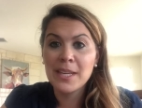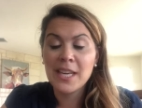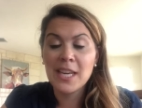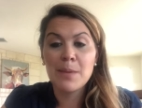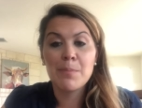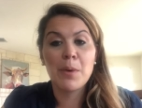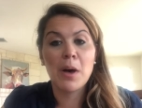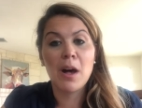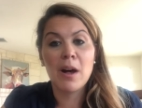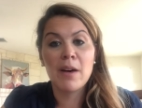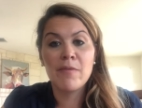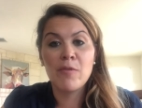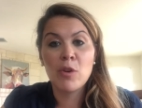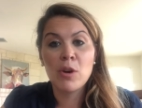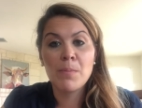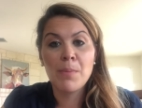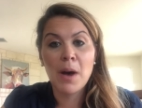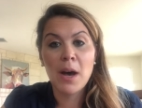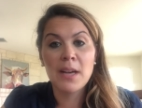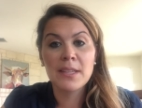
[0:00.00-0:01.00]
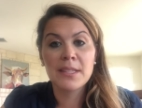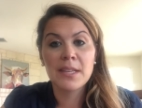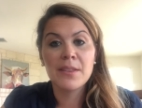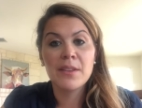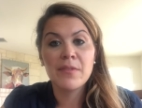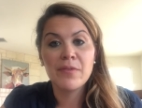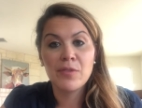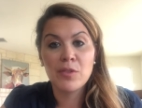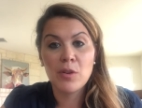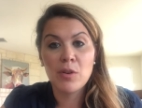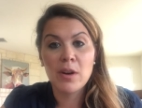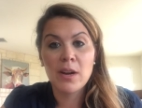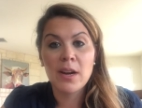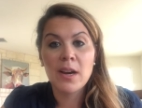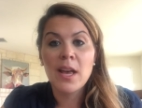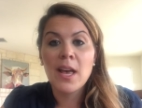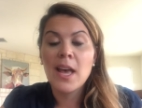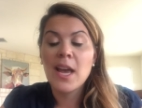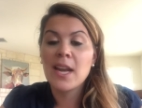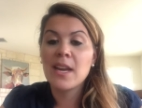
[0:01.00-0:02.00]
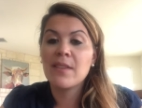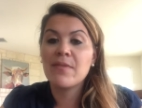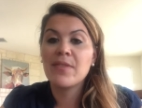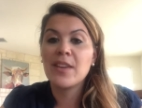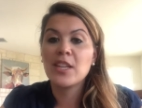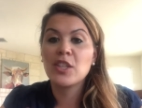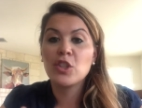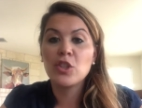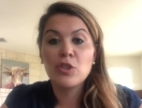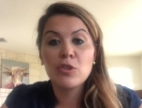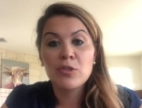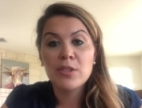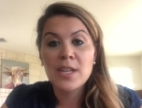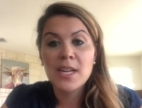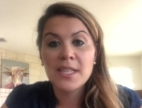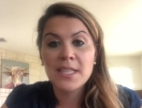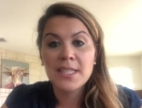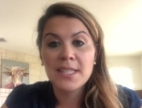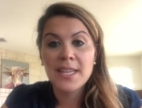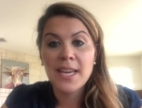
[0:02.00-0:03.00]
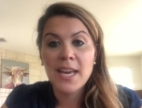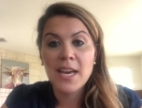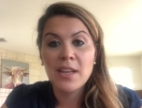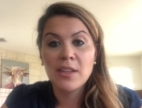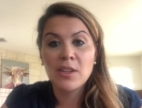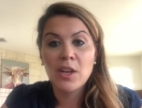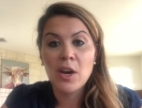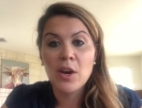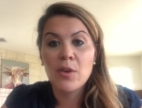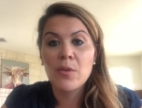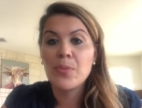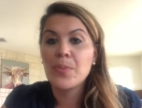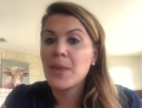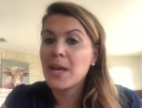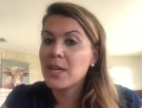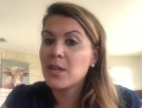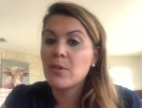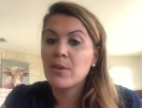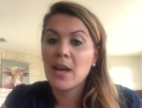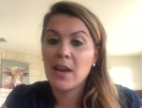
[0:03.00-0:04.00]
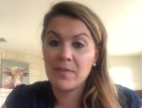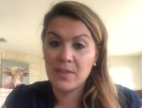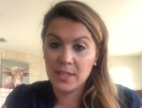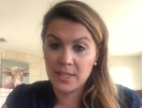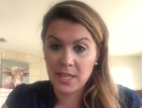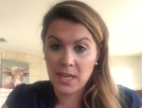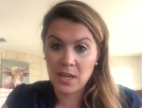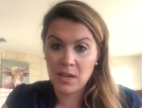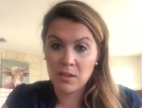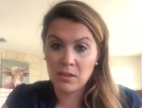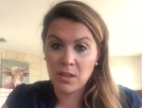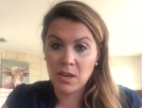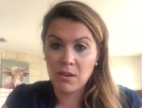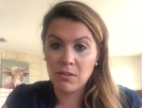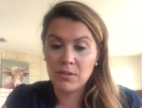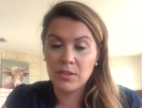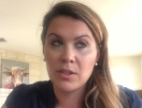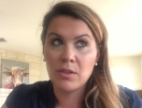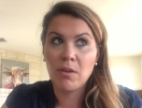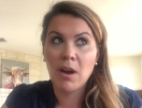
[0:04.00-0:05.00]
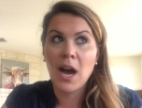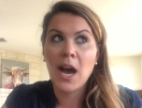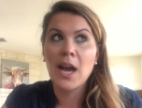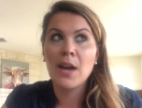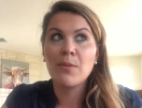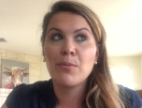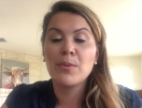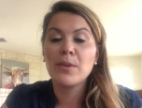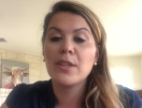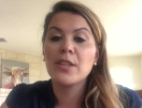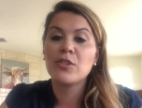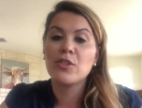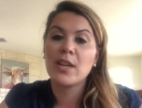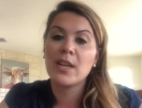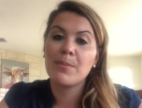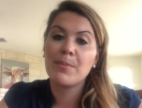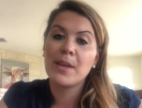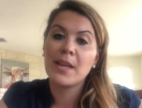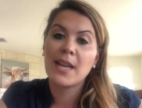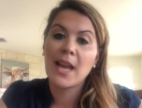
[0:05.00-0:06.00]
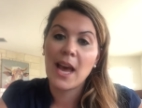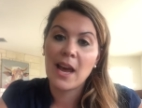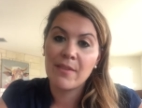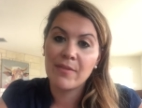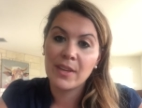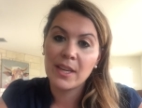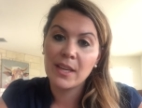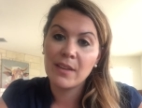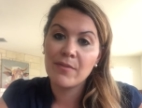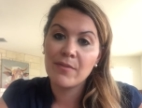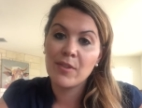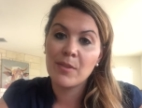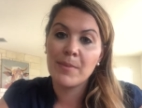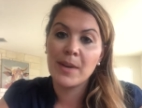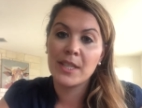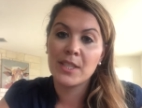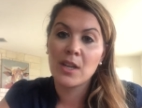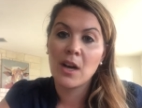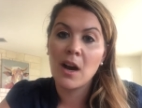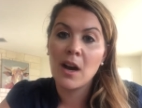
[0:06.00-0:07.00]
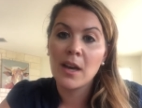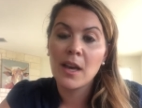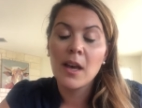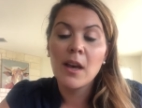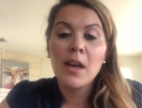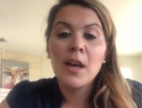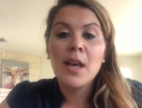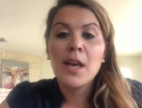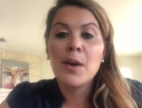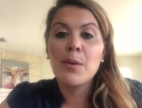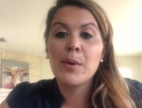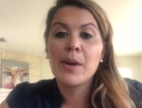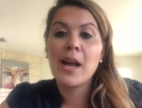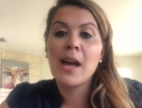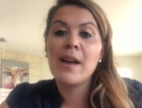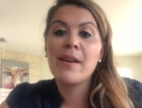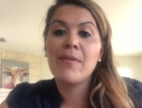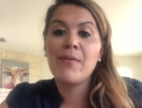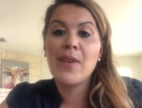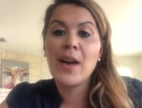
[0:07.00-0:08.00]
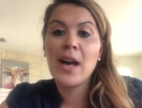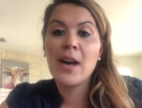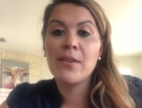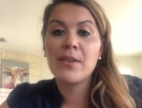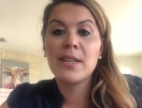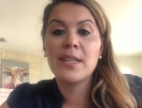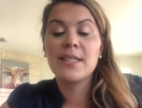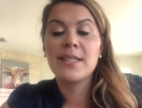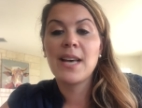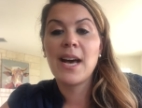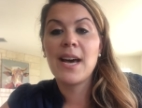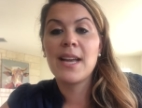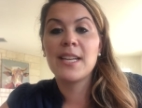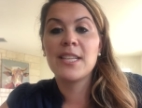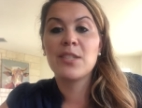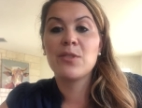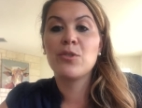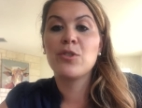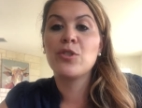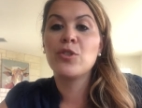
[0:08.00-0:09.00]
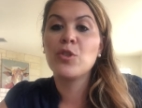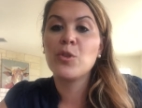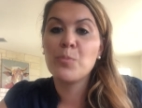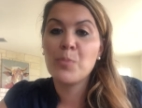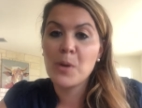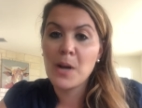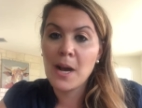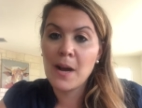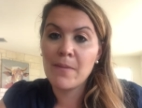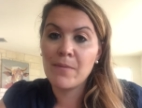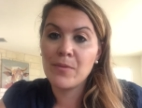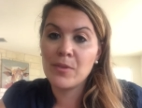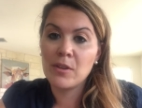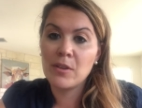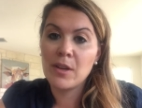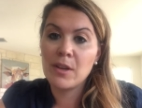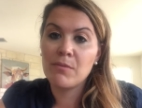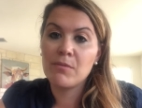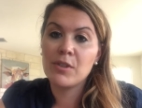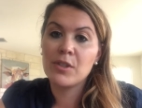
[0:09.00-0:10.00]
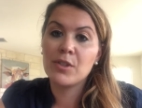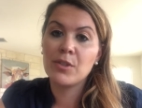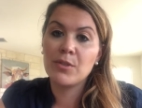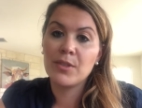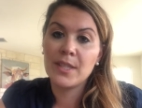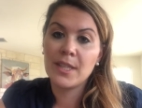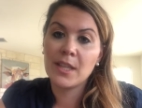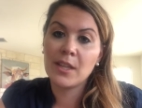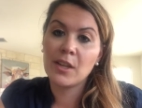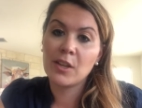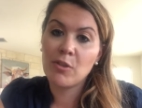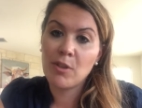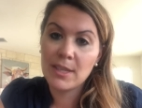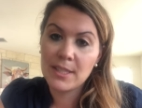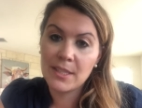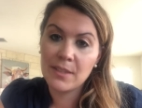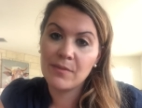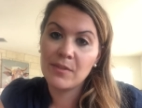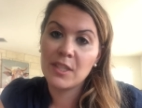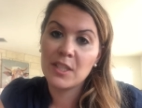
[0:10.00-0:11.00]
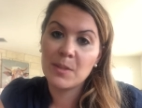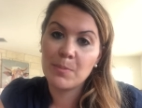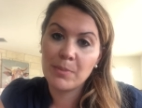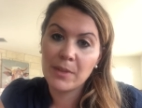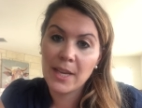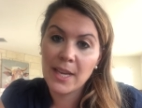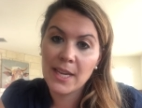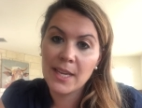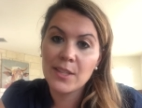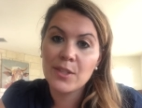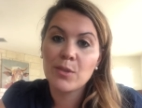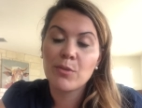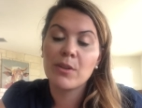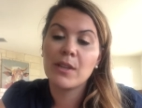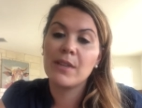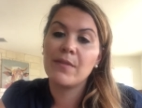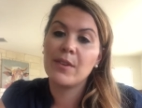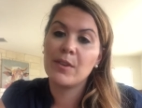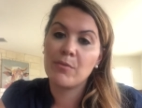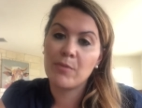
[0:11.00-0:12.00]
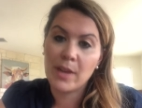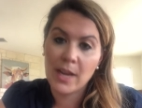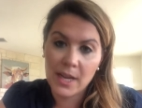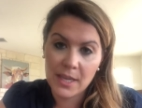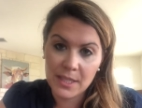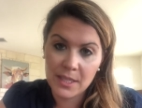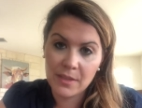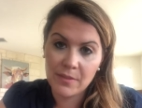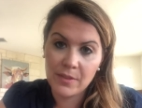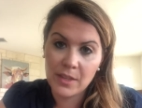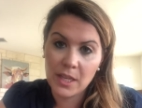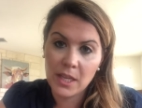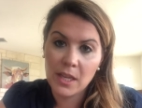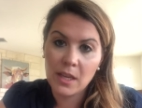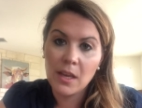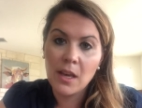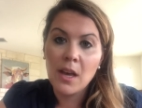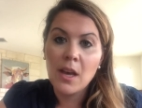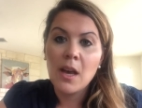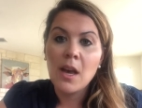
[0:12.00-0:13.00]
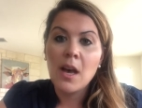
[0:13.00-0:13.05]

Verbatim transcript: to keep all four paws on the floor, and if they choose not to say hello, they don't have to say hello. So I really try to be an advocate for my dog, and what I have found is that is super helpful in reducing aggressive displays or even reactivity.